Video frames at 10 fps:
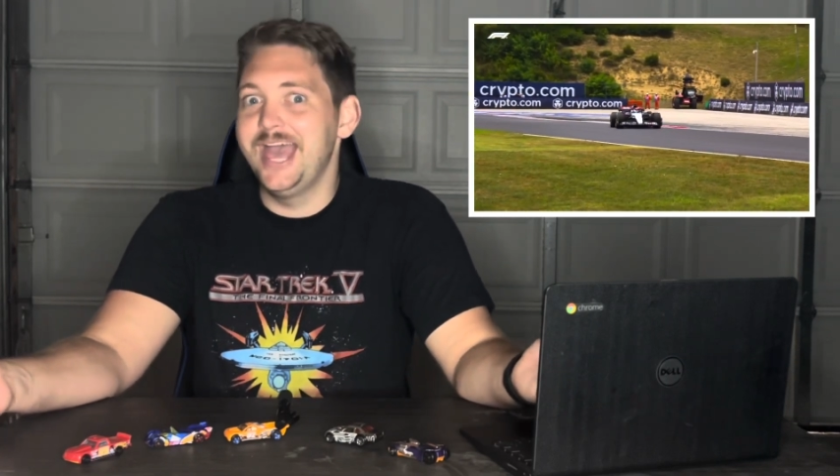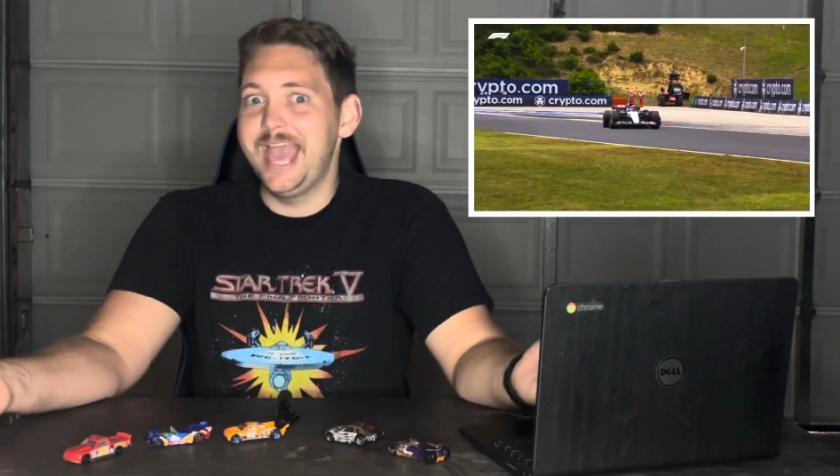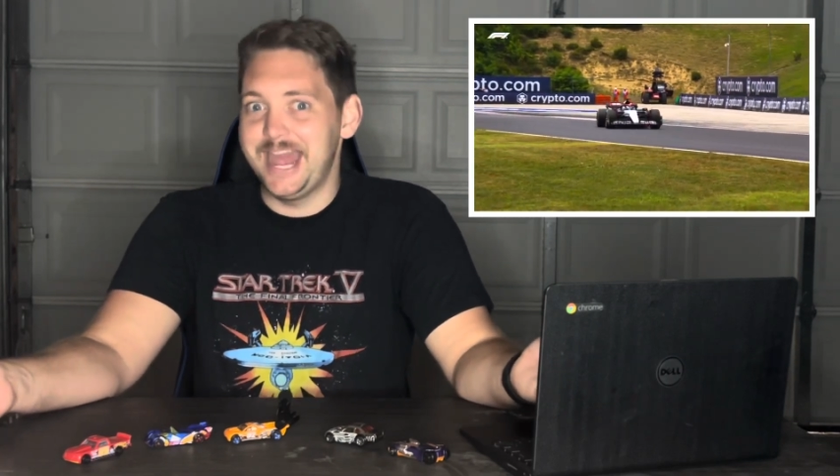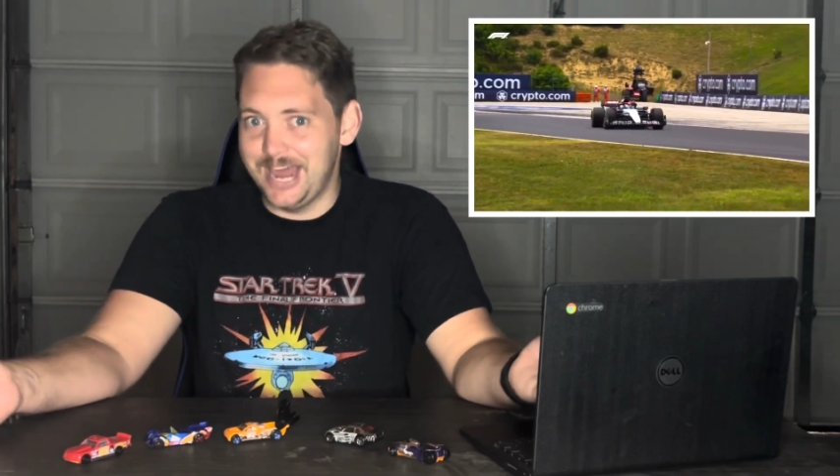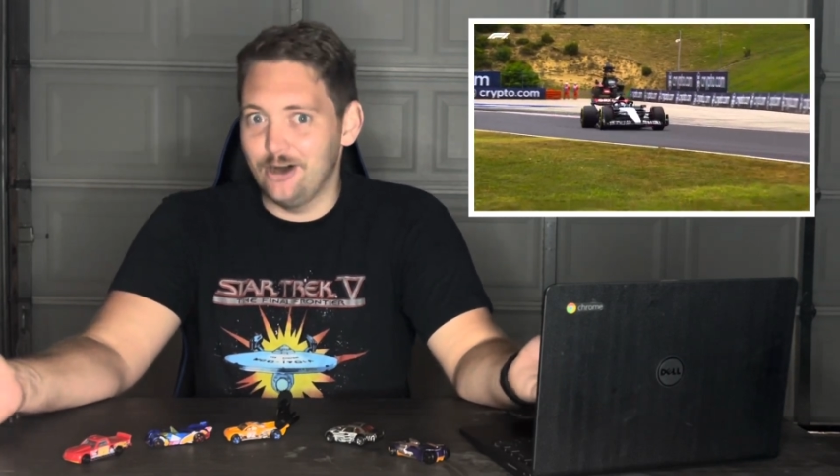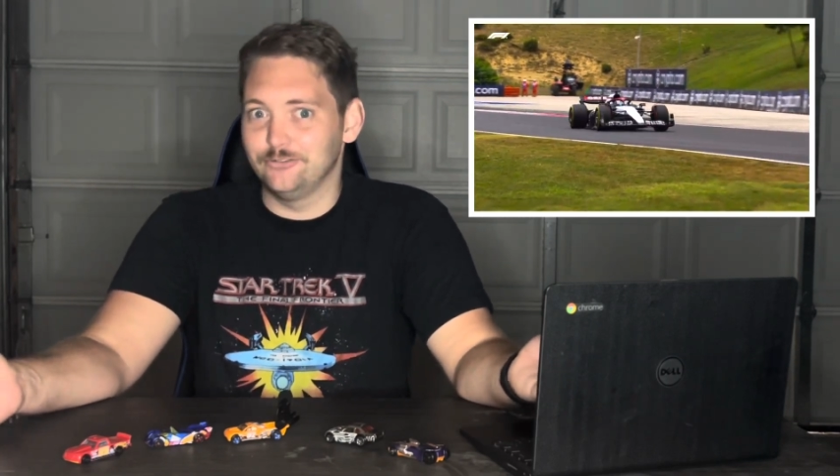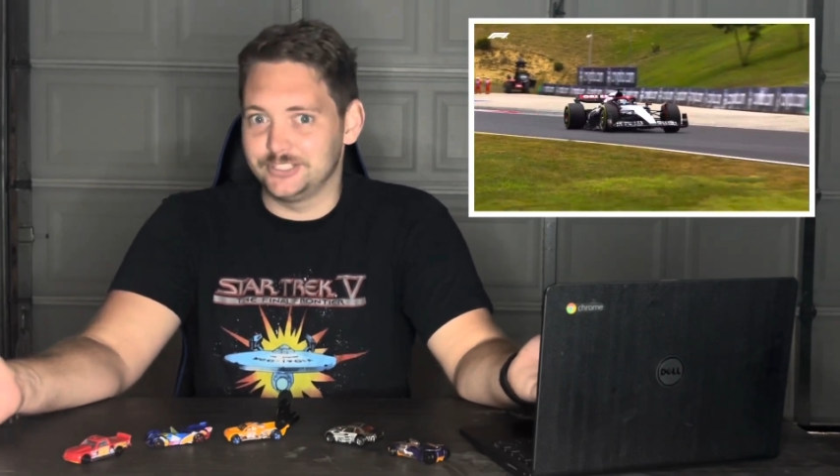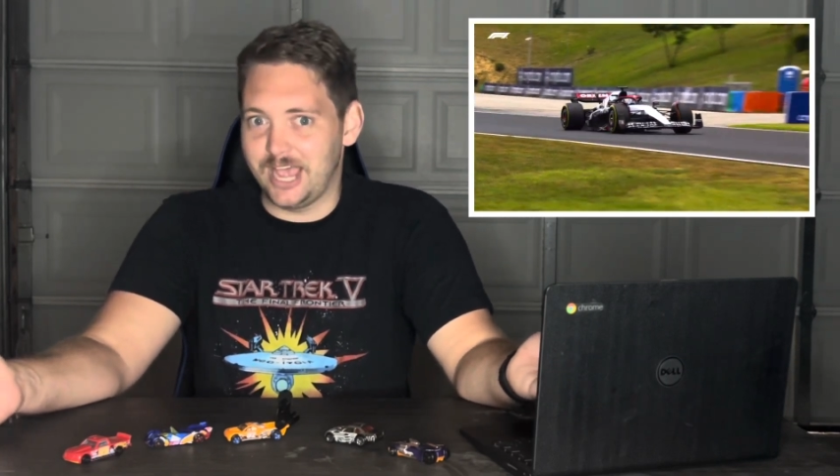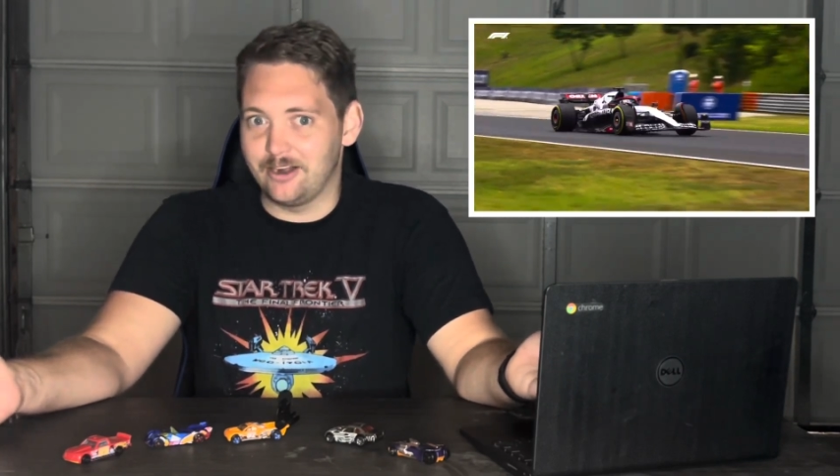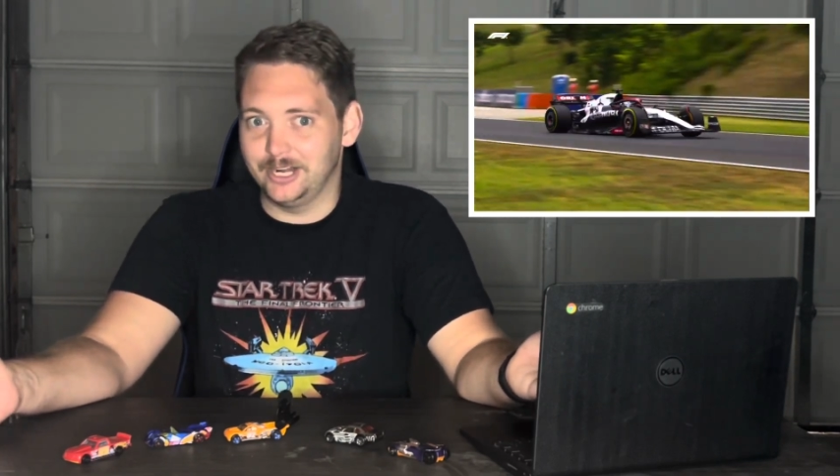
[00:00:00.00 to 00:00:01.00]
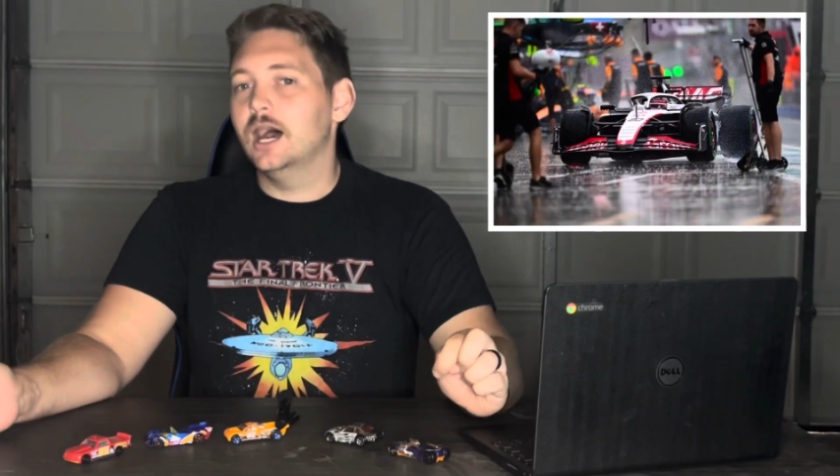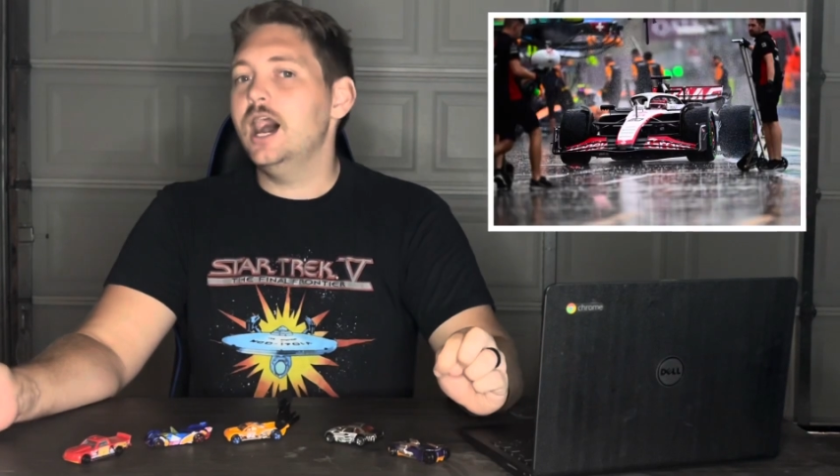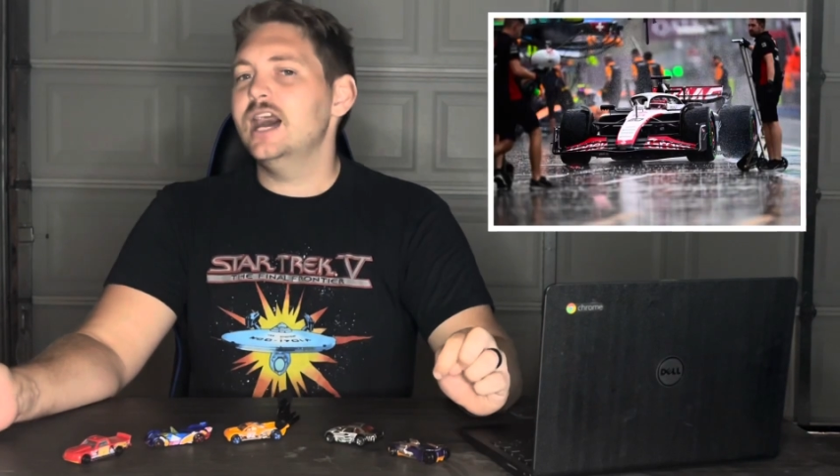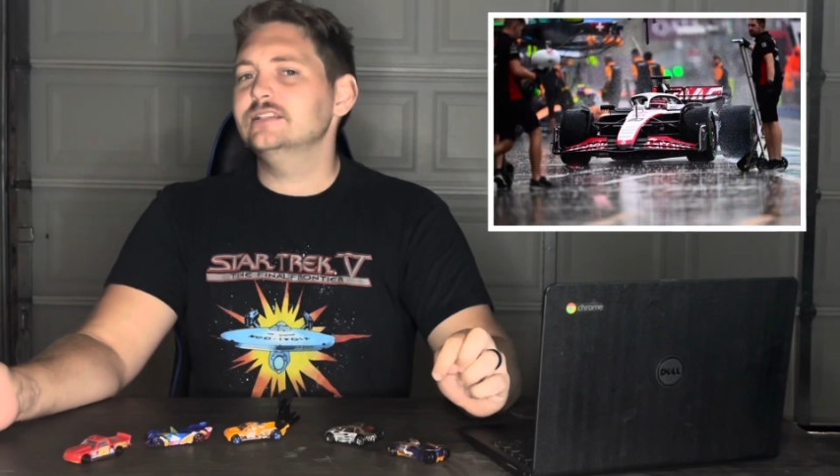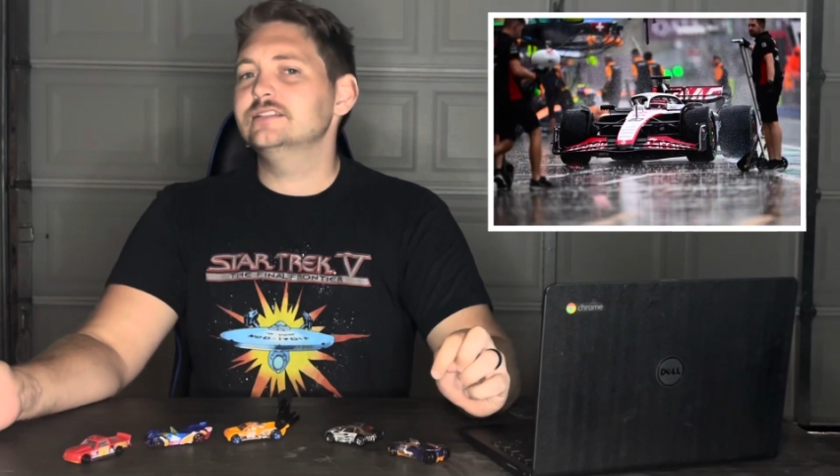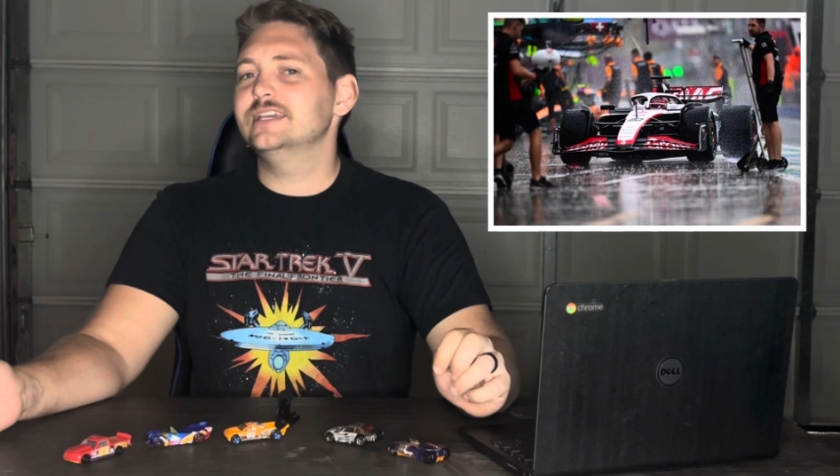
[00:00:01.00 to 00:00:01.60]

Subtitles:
AlphaTauri. Haas